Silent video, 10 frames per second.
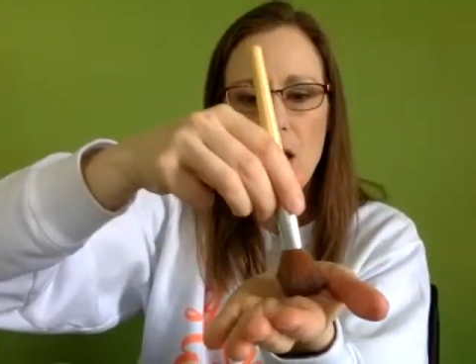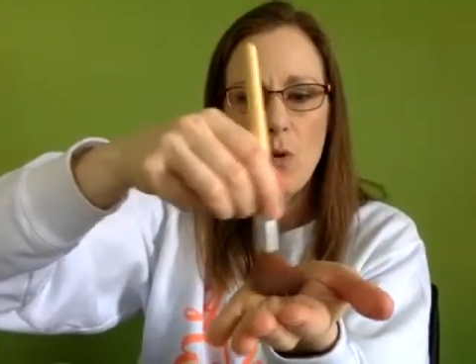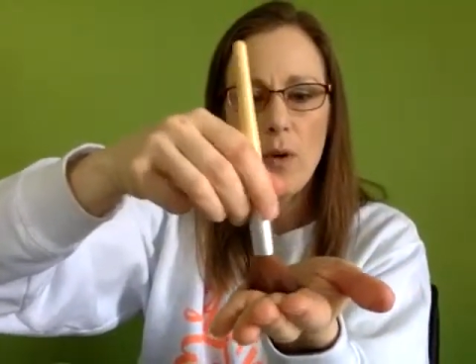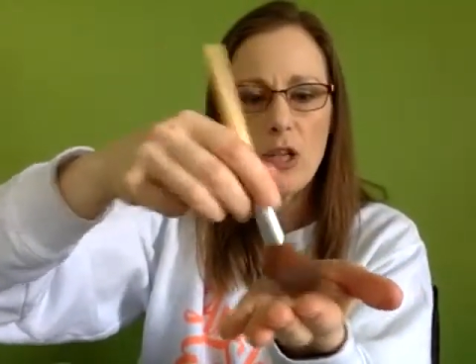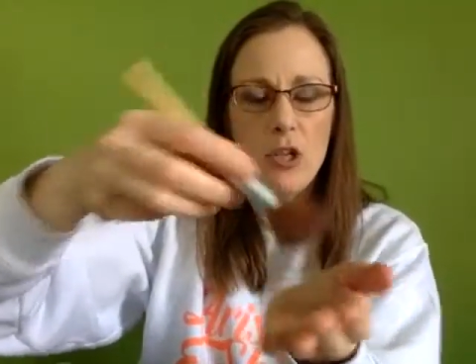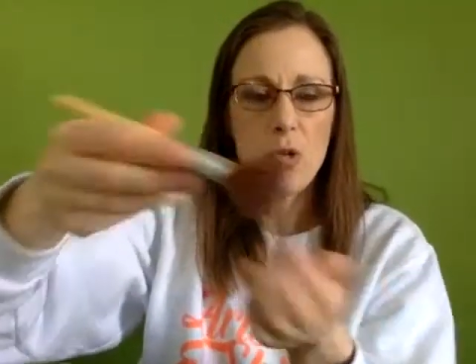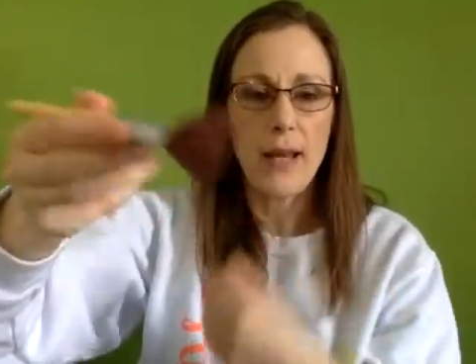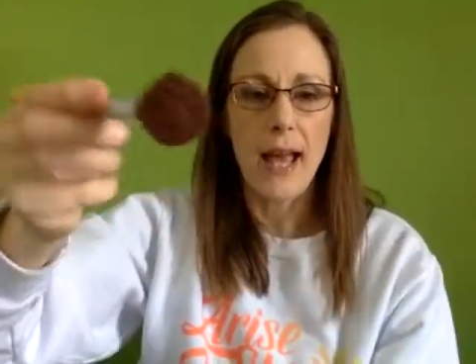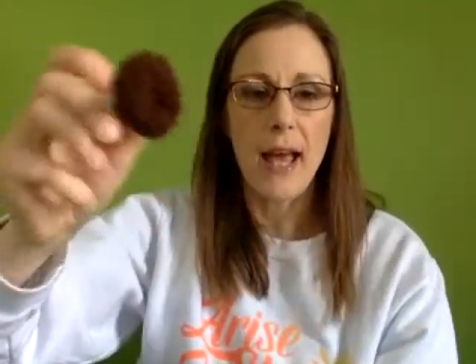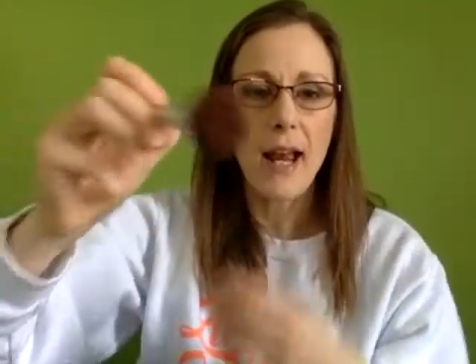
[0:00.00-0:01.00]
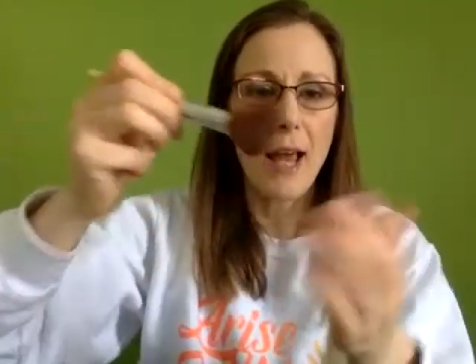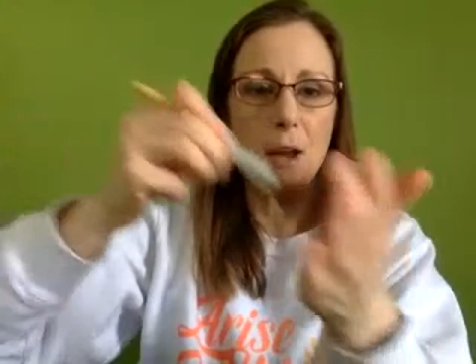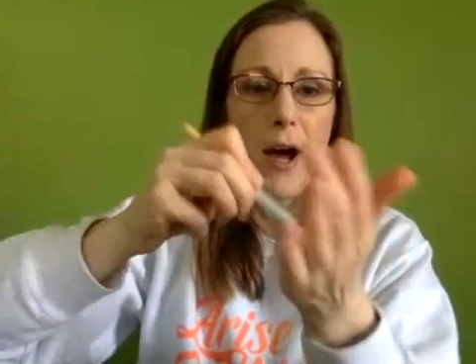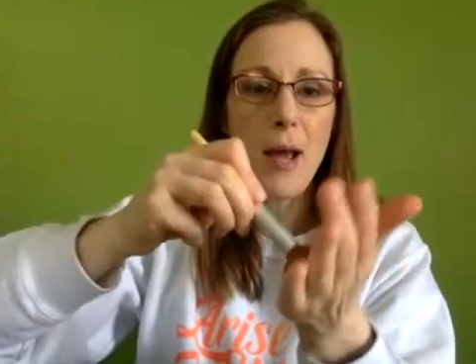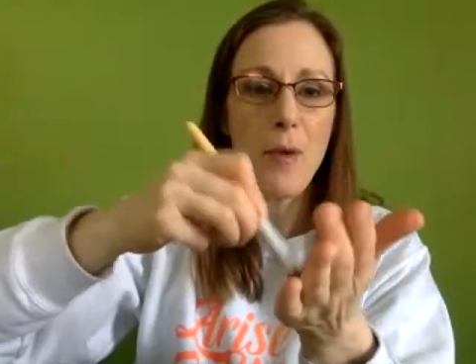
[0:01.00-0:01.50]
when you're doing it. And
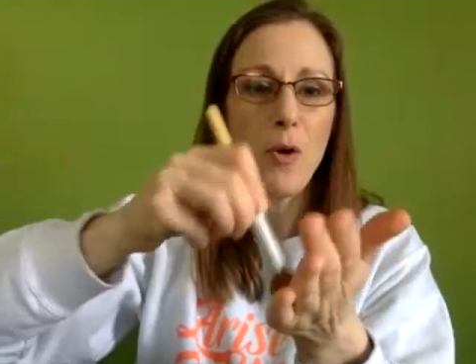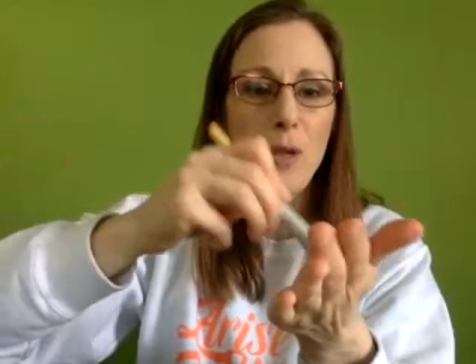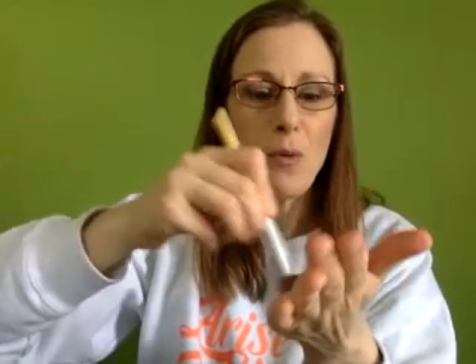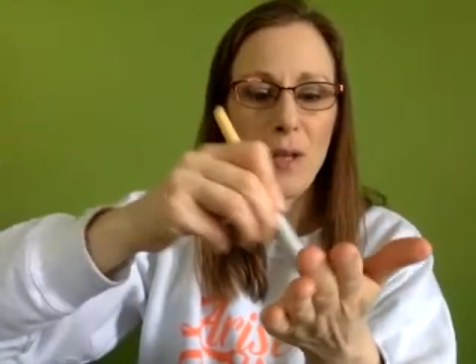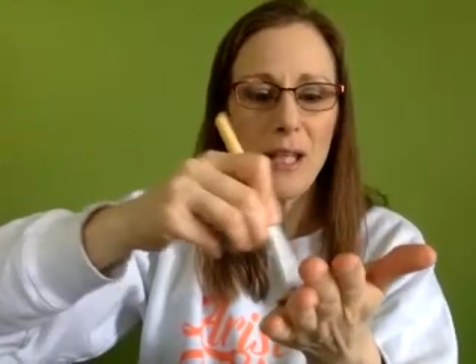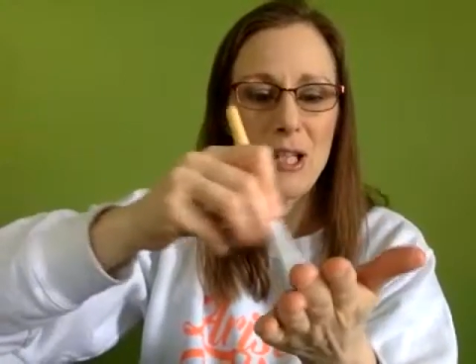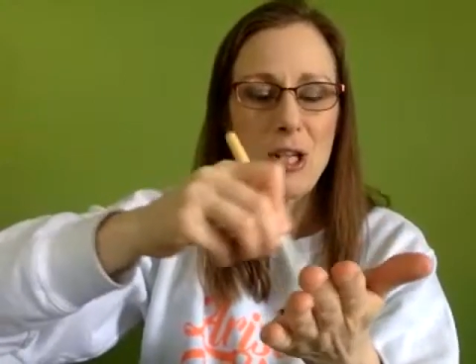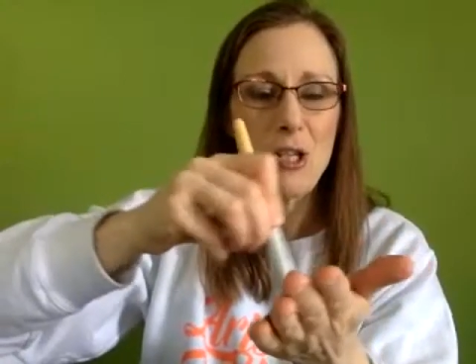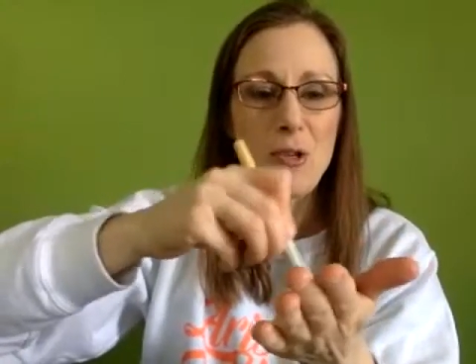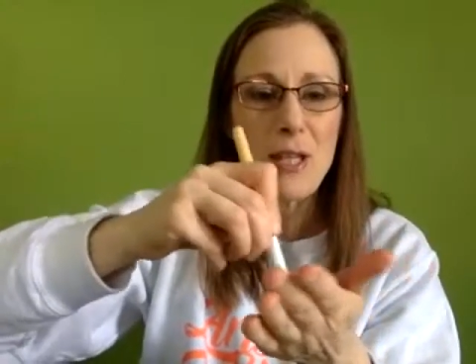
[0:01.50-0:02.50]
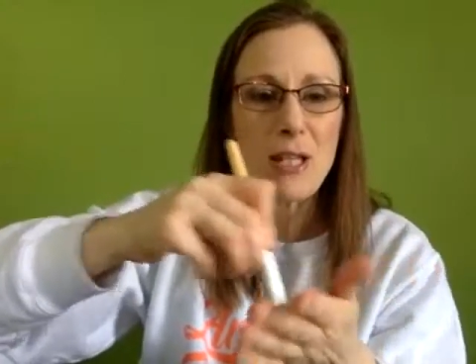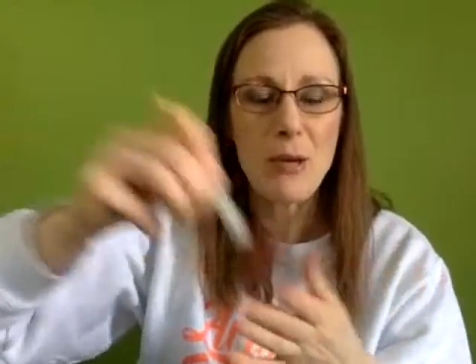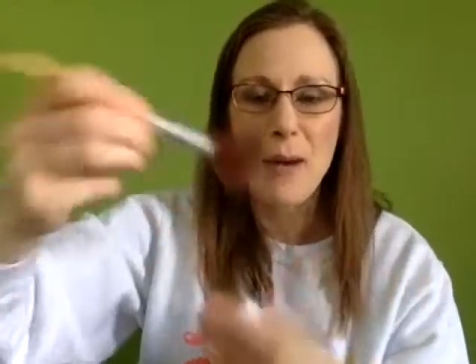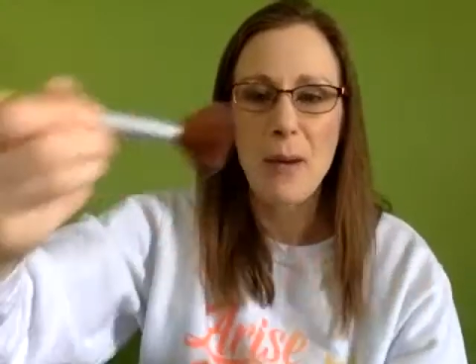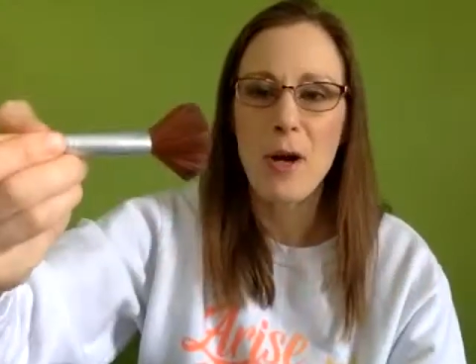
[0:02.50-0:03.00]
I'm only willing to do this to
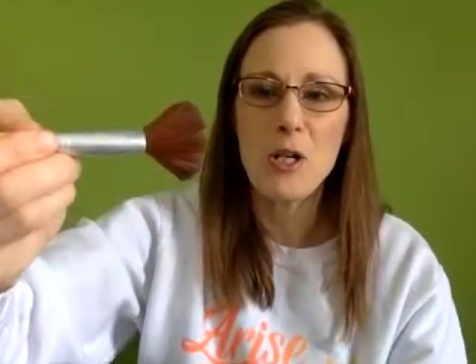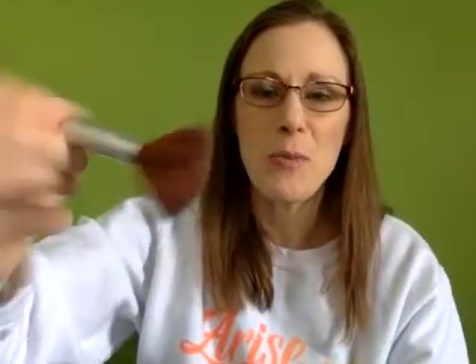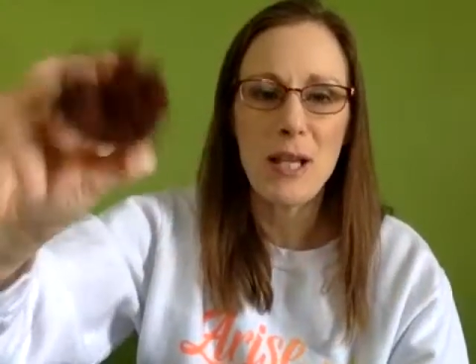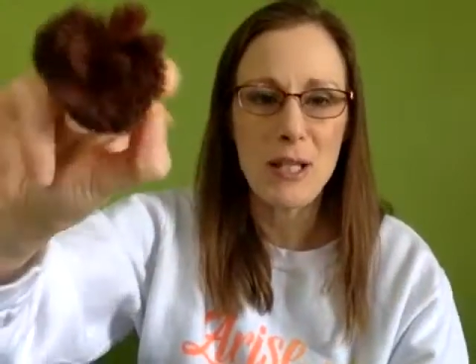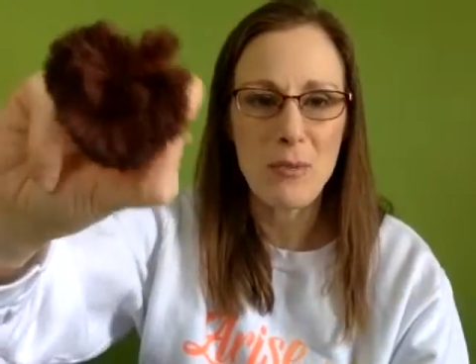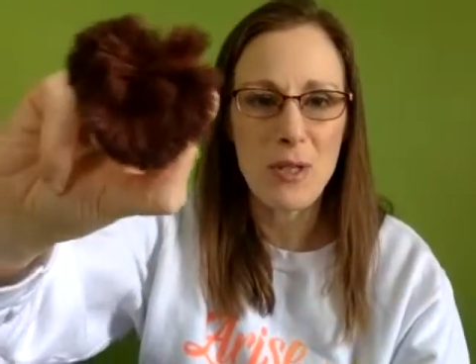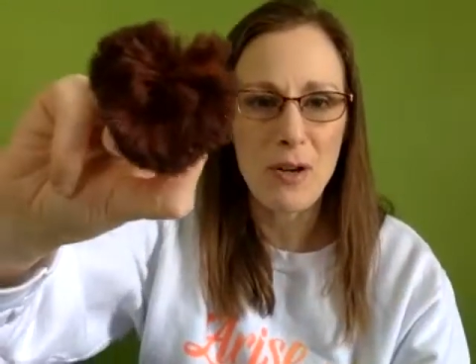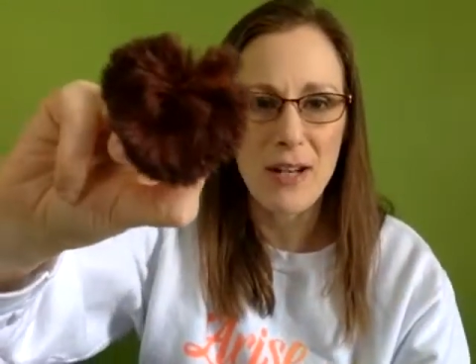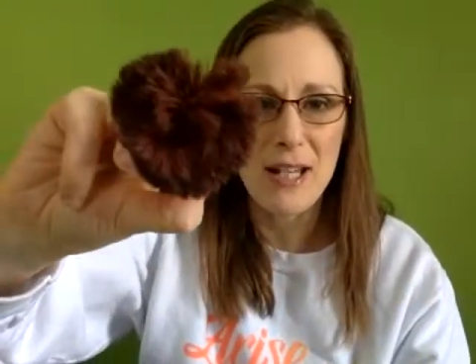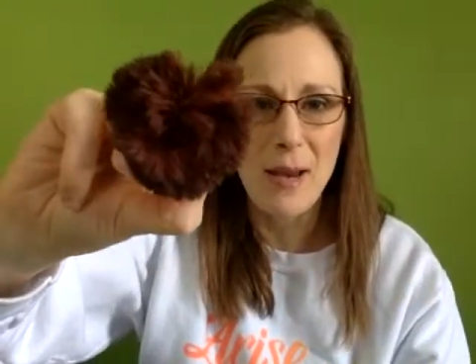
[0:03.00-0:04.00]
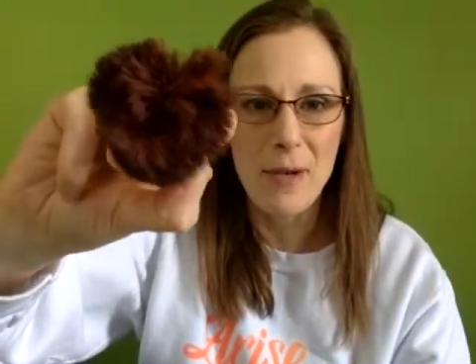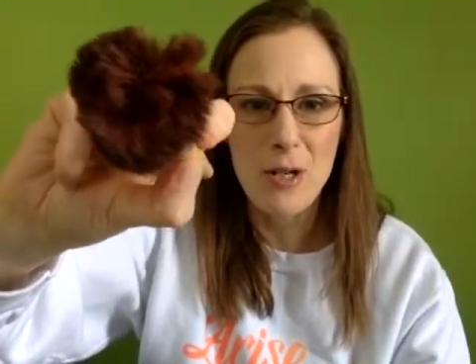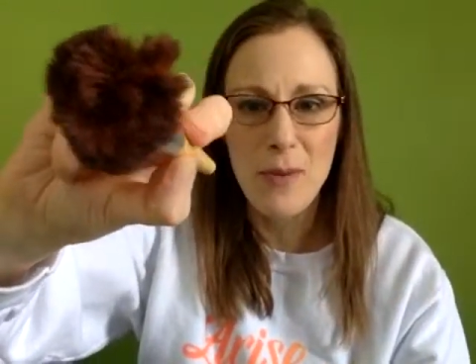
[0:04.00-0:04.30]
my brush because it was already damaged.